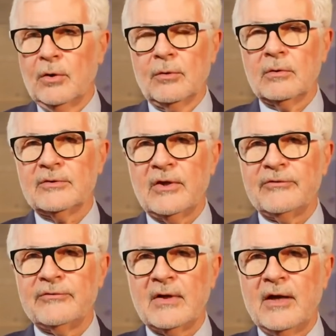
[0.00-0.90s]
total
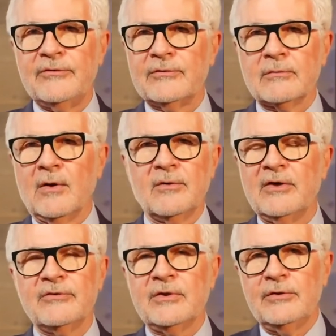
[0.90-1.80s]

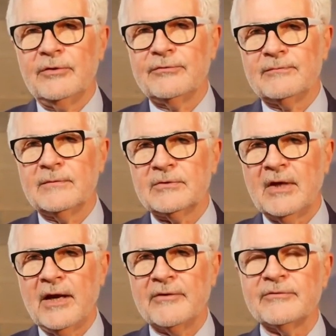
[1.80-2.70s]
testosterone as a useful
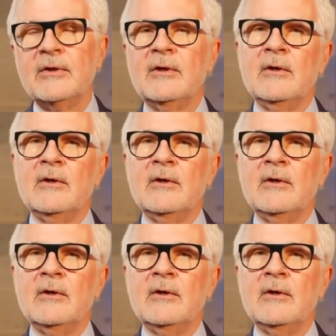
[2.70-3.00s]
test.